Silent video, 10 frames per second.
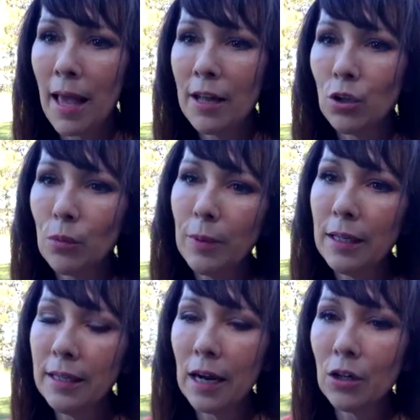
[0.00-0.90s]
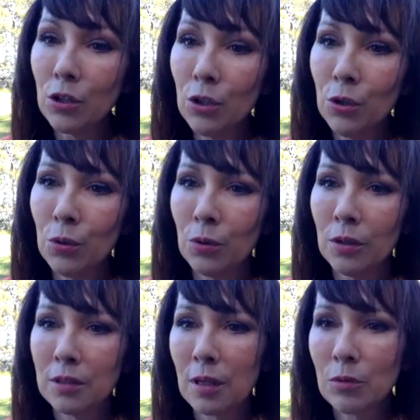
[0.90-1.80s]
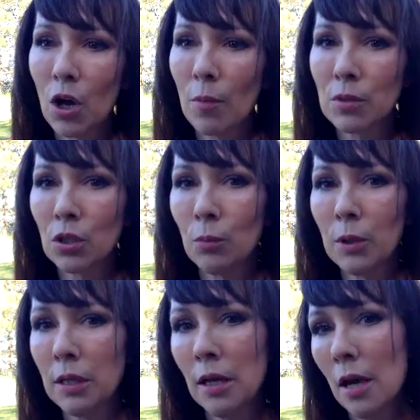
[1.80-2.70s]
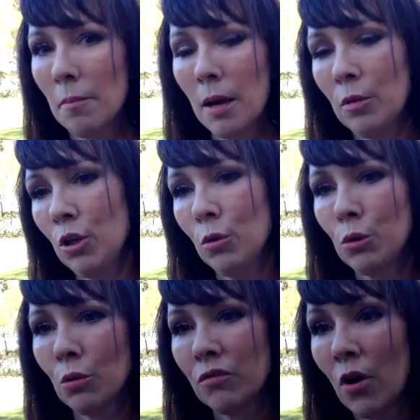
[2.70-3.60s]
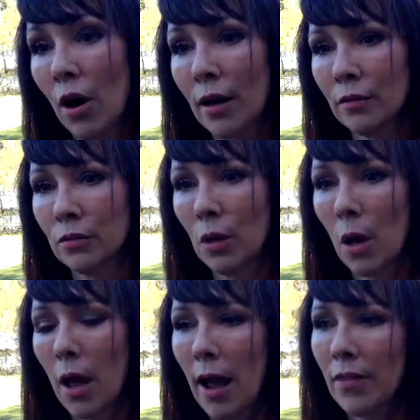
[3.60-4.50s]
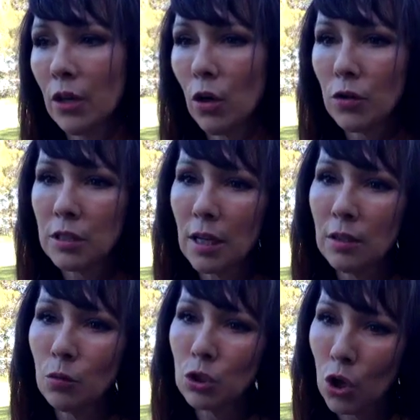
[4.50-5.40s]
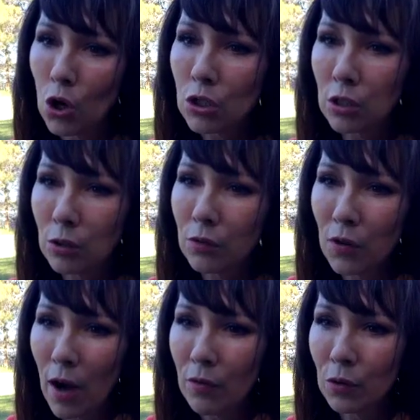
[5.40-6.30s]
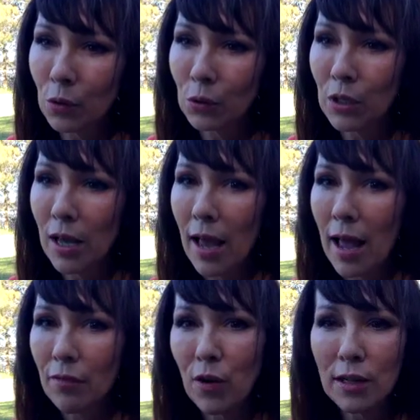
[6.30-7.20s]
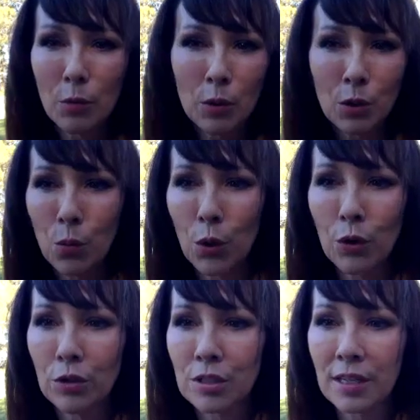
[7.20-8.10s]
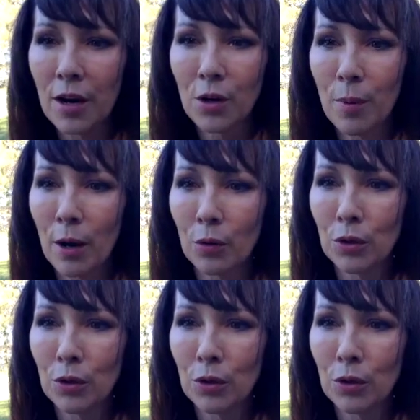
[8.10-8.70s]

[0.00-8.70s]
And it'll be a younger you. Sometimes it'll be maybe you when you were 5. And then all of a sudden we'll talk to the little 5-year-old and find out what they're worried or scared about.